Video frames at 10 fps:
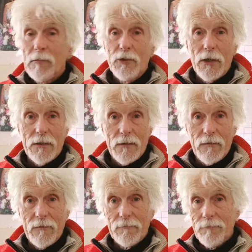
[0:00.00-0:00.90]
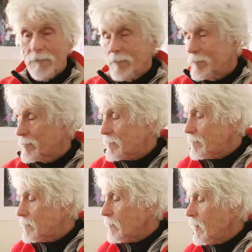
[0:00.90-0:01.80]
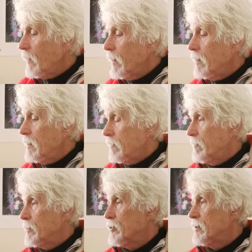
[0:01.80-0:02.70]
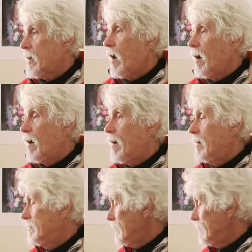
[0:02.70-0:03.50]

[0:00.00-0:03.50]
objective. The Leica images are